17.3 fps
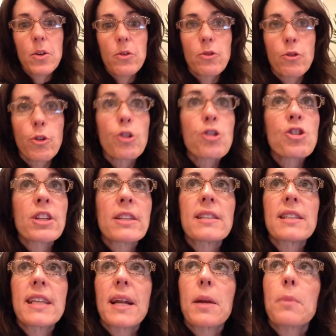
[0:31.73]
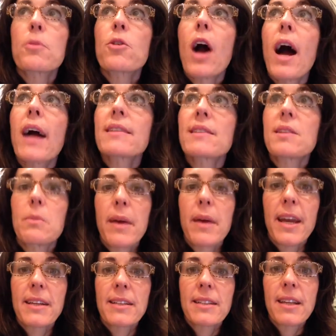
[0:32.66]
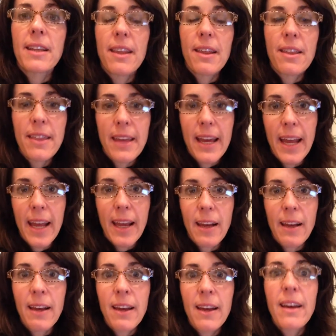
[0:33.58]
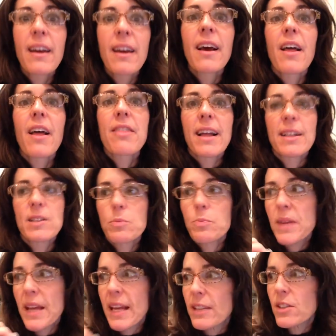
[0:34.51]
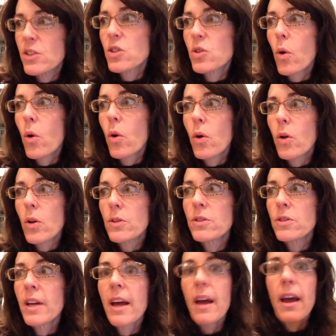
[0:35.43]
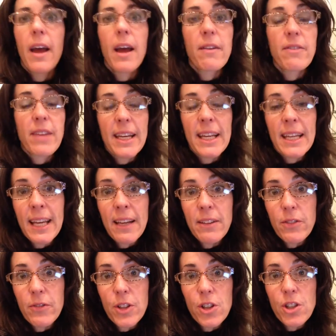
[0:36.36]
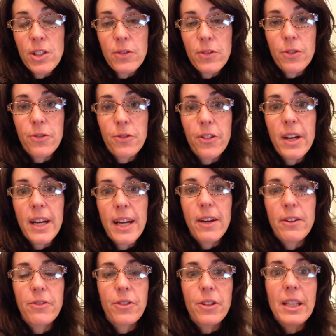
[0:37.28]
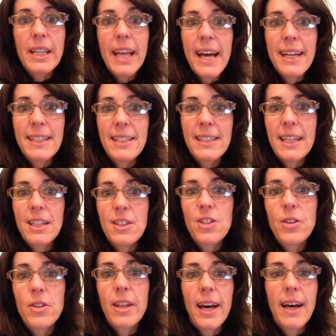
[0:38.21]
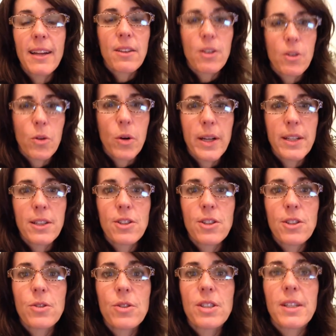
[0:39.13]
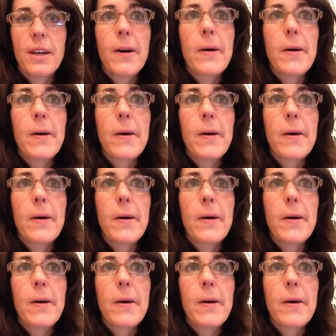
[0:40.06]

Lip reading: versions that approximate the thing that's being sold, they can get versions for free or for less that do that, they're going to do so.